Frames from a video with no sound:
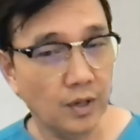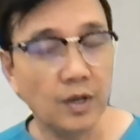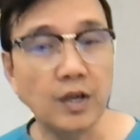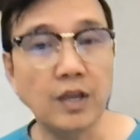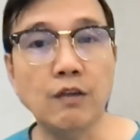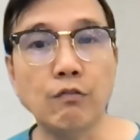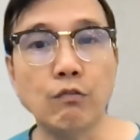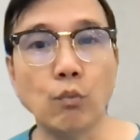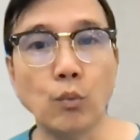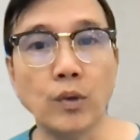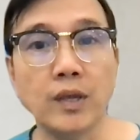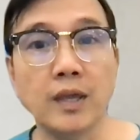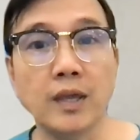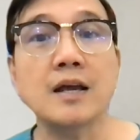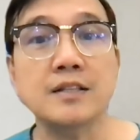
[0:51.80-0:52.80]
if
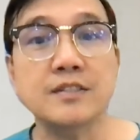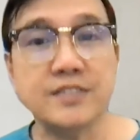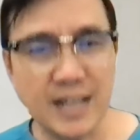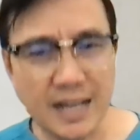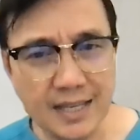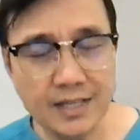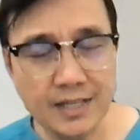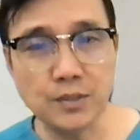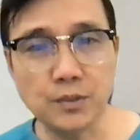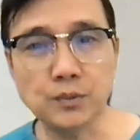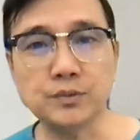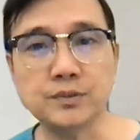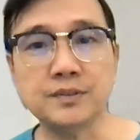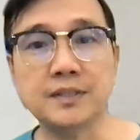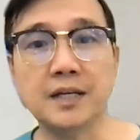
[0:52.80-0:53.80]
we
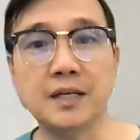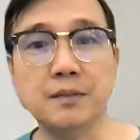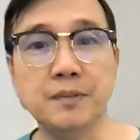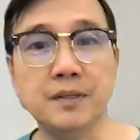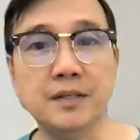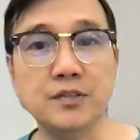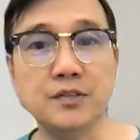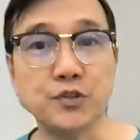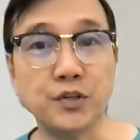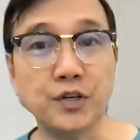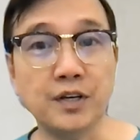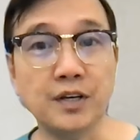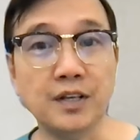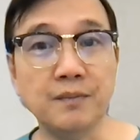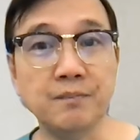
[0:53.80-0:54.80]
diagnose diabetes
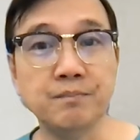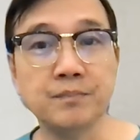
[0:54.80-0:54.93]
early,